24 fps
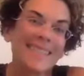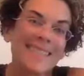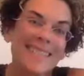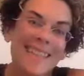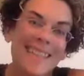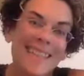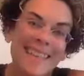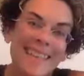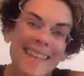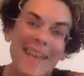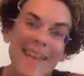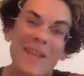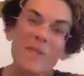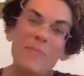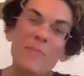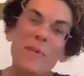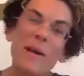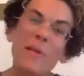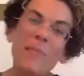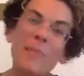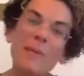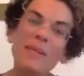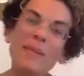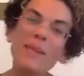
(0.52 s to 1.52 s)

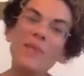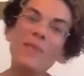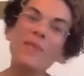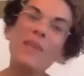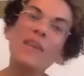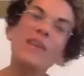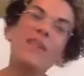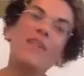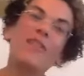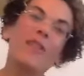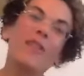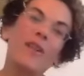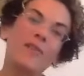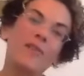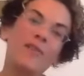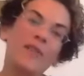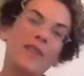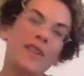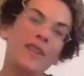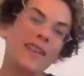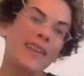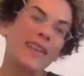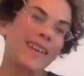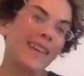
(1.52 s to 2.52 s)
Satnam, Amandeep here,
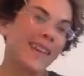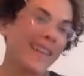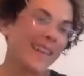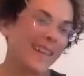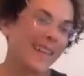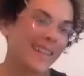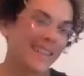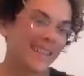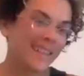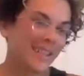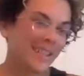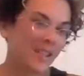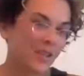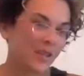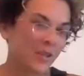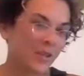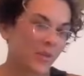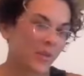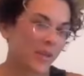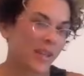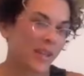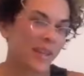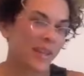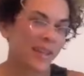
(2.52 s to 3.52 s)
offering a general
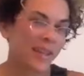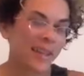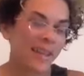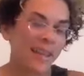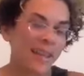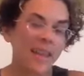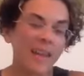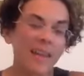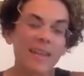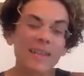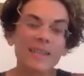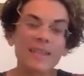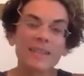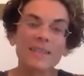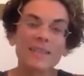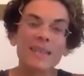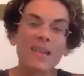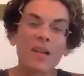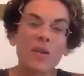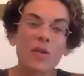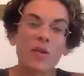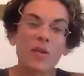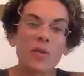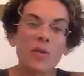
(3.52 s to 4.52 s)
reading. As
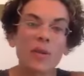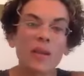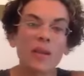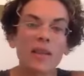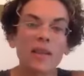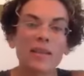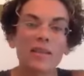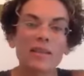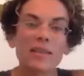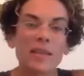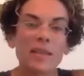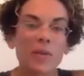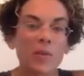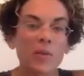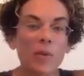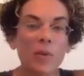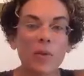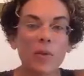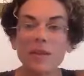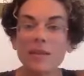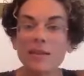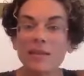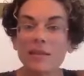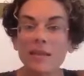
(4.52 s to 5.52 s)
always, take what
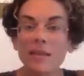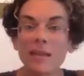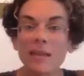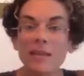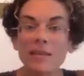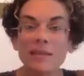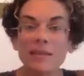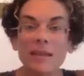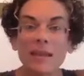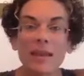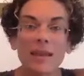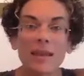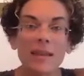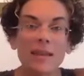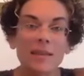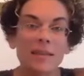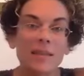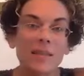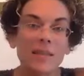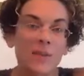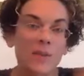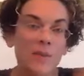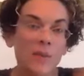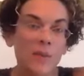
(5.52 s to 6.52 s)
resonates
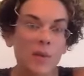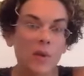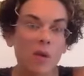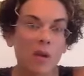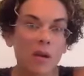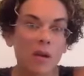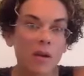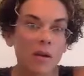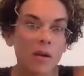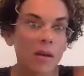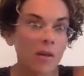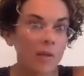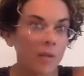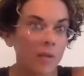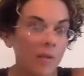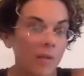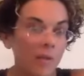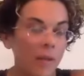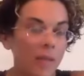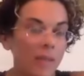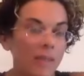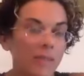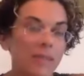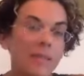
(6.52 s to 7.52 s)
and disregard the
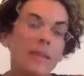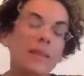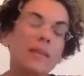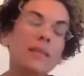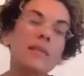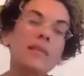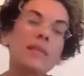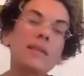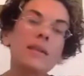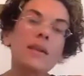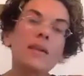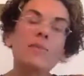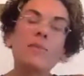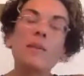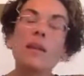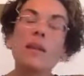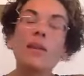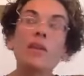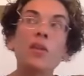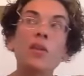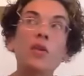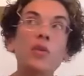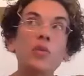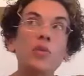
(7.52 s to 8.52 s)
rest. At the time
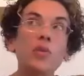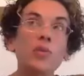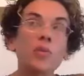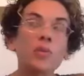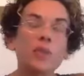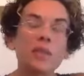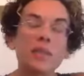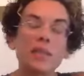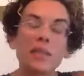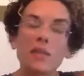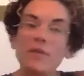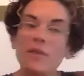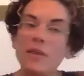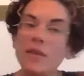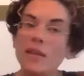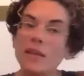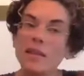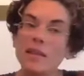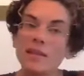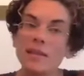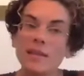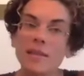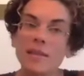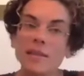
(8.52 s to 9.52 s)
that you receive
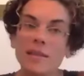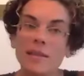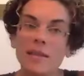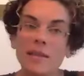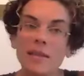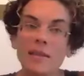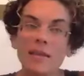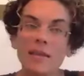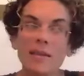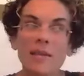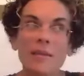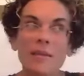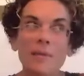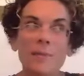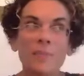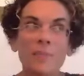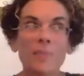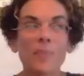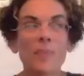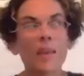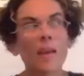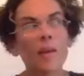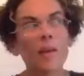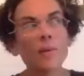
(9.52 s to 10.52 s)
this, um,
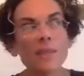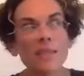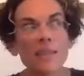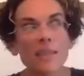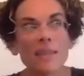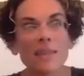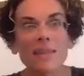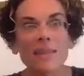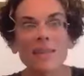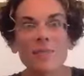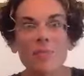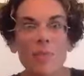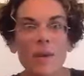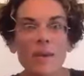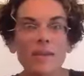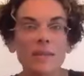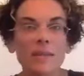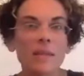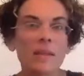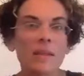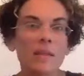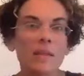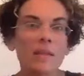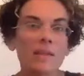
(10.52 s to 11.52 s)
I would say this
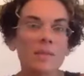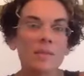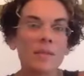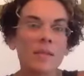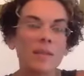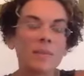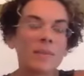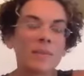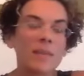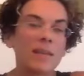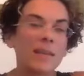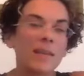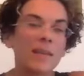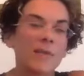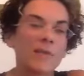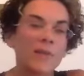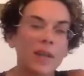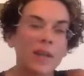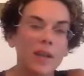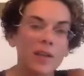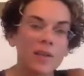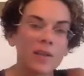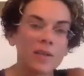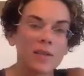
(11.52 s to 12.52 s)
message, sometimes I think
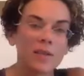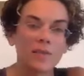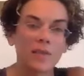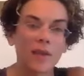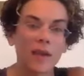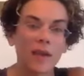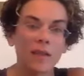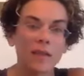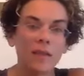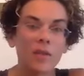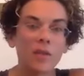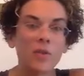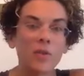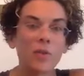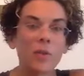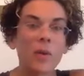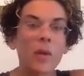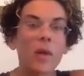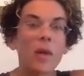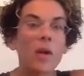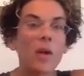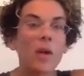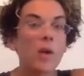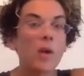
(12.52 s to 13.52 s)
videos find you
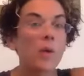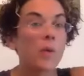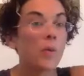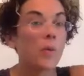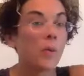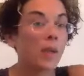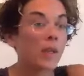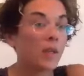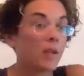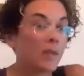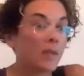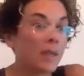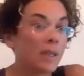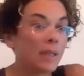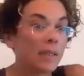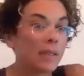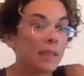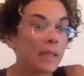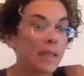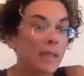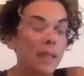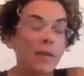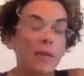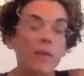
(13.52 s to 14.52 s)
when you need
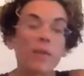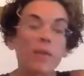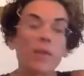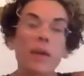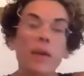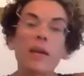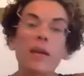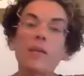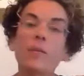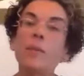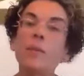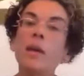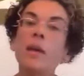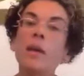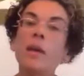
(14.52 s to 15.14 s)
to hear them,